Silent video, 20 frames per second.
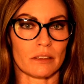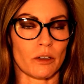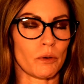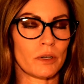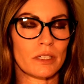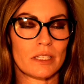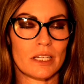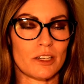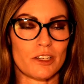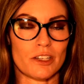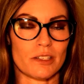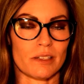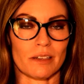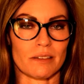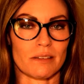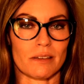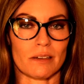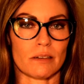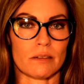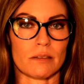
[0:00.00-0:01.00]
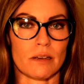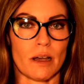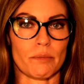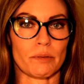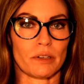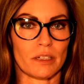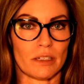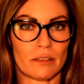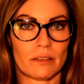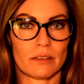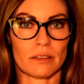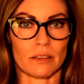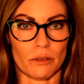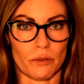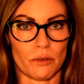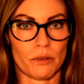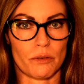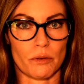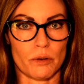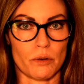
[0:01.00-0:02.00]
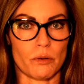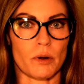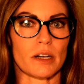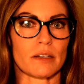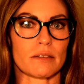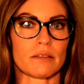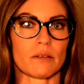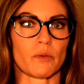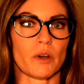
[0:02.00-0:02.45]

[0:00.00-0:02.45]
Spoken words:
No one teaches us that it's happening, through us,